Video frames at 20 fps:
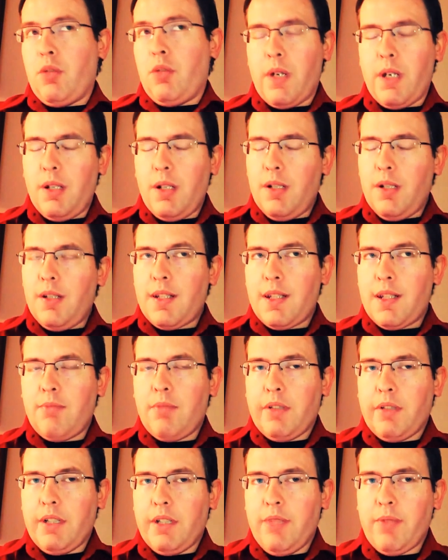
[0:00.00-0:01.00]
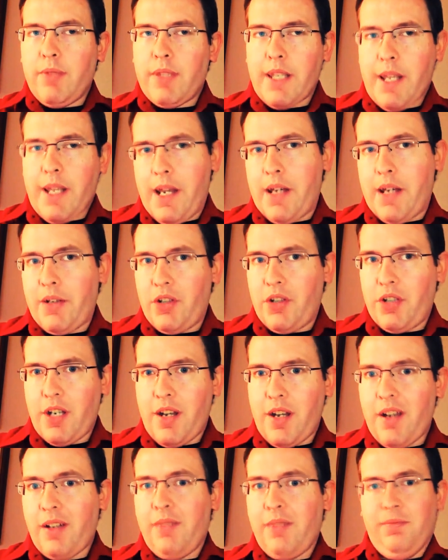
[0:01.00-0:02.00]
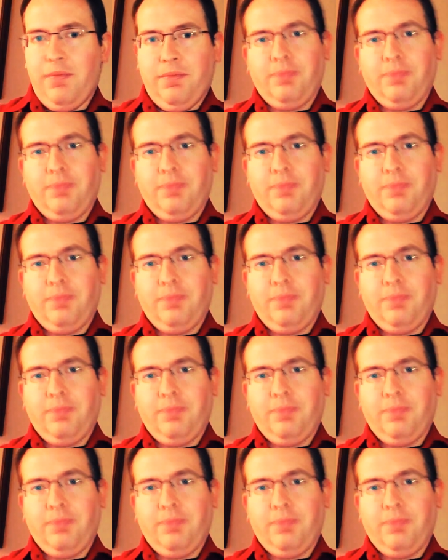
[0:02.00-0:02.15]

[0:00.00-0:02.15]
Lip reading: Queens, I believe was the hashtag,